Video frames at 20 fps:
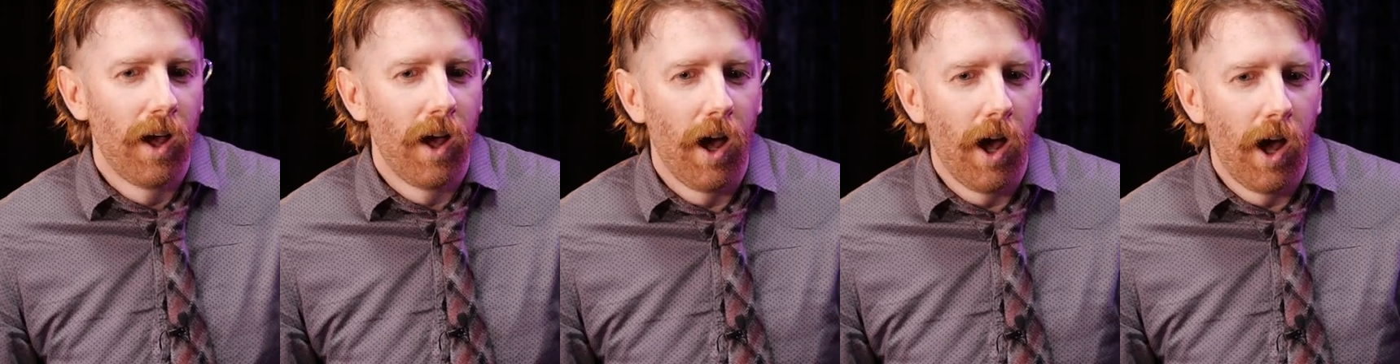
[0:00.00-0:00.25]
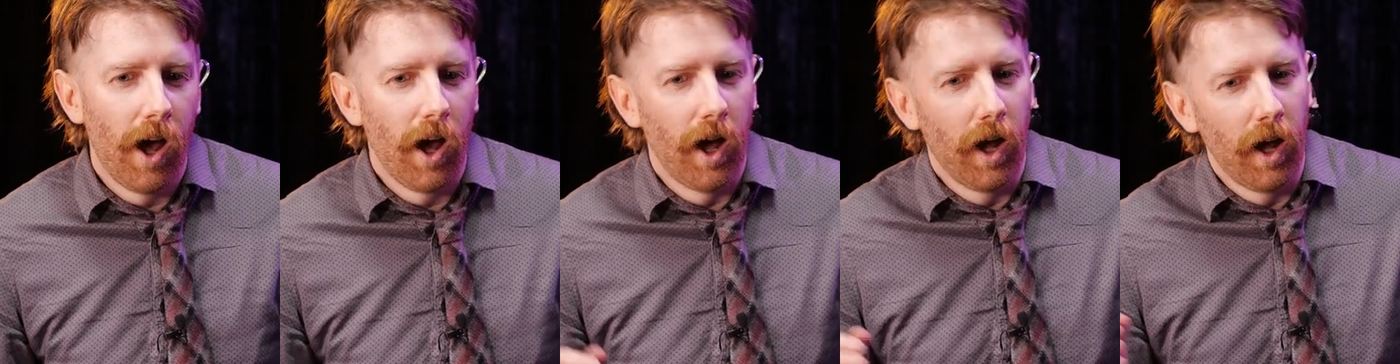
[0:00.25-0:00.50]

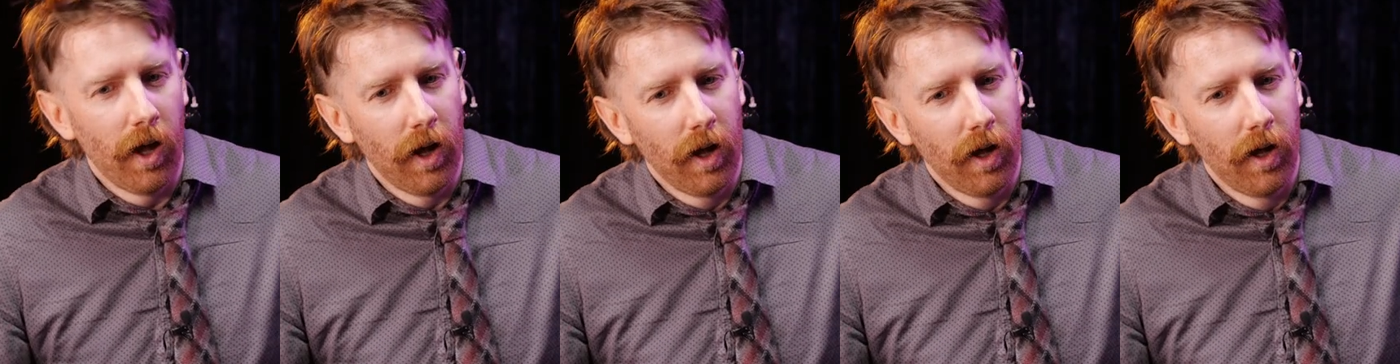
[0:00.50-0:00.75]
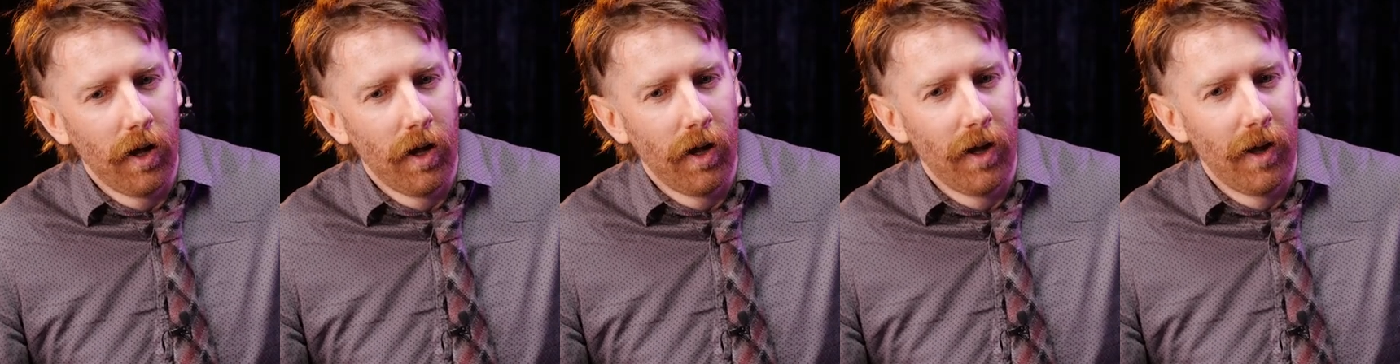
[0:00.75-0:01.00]
Uh,
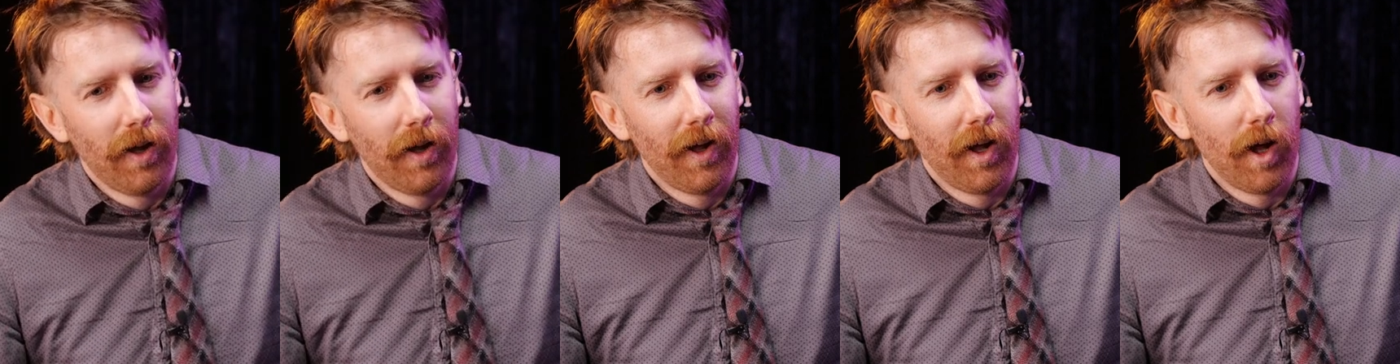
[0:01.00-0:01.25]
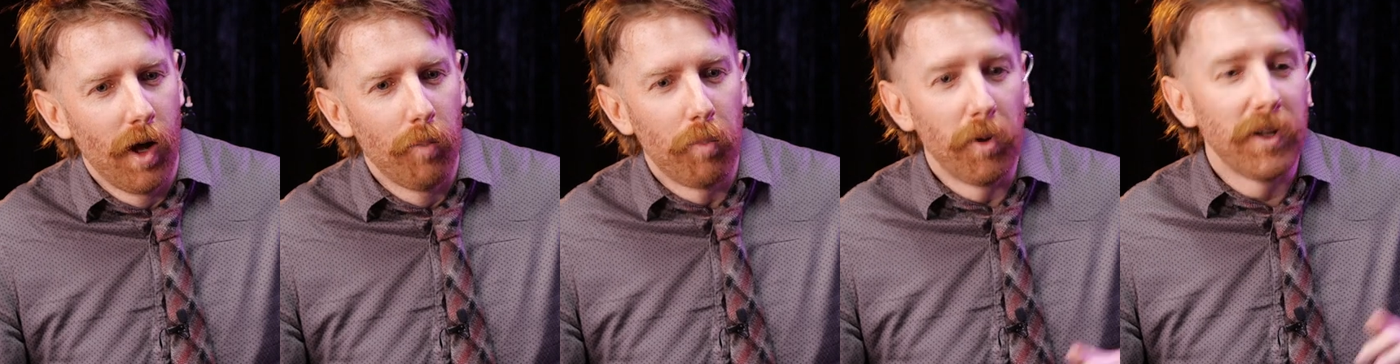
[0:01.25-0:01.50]

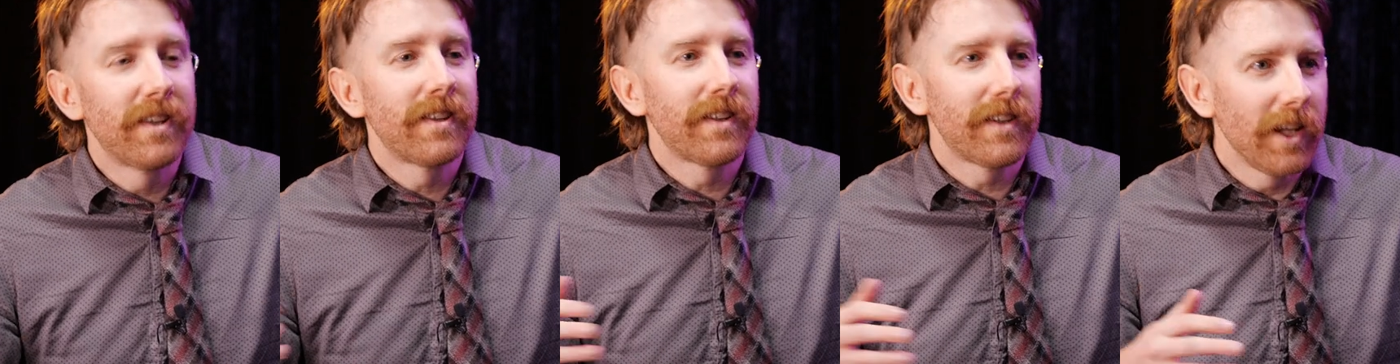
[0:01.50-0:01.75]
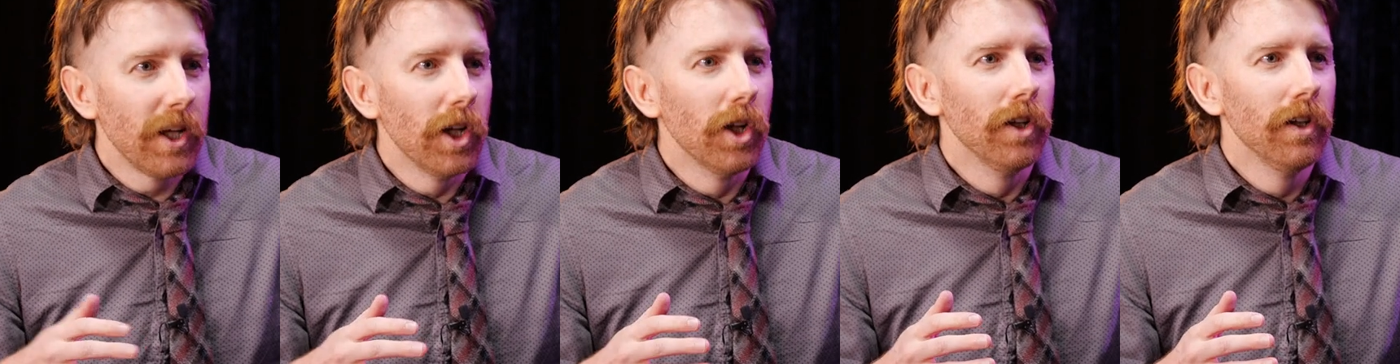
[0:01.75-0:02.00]
but
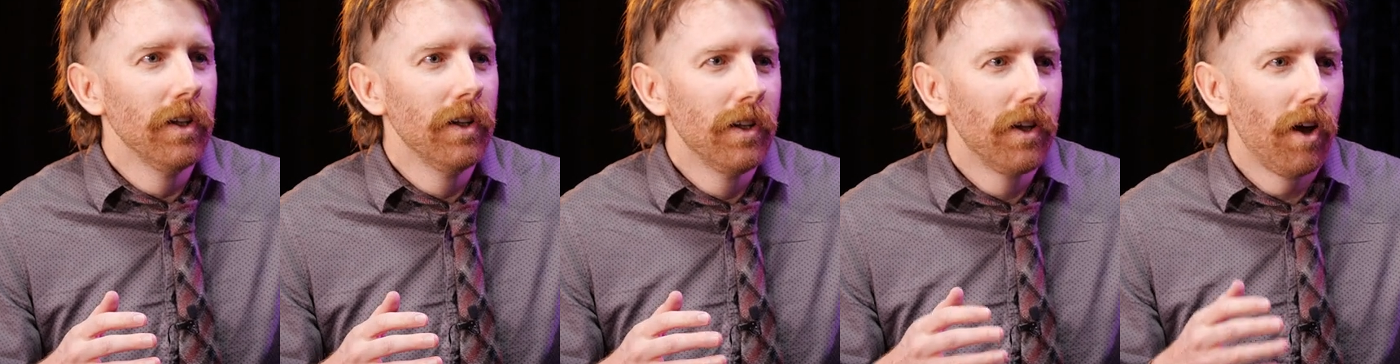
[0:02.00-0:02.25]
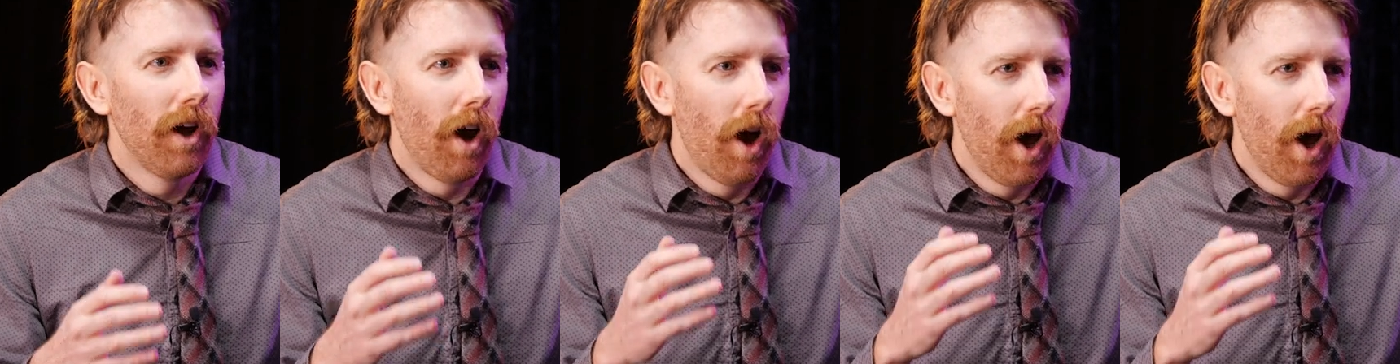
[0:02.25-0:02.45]
still,